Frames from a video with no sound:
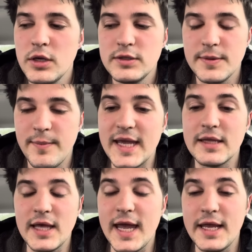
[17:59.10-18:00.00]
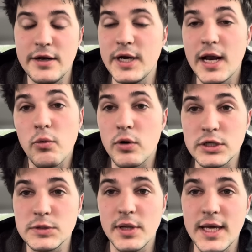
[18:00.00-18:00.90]
to making the internet a
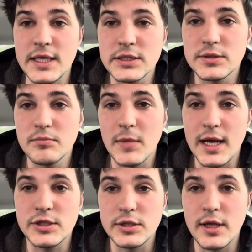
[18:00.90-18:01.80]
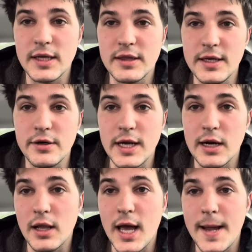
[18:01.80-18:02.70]
worse place. I actually like the internet
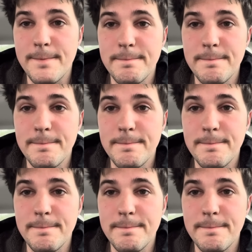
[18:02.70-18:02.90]
a lot.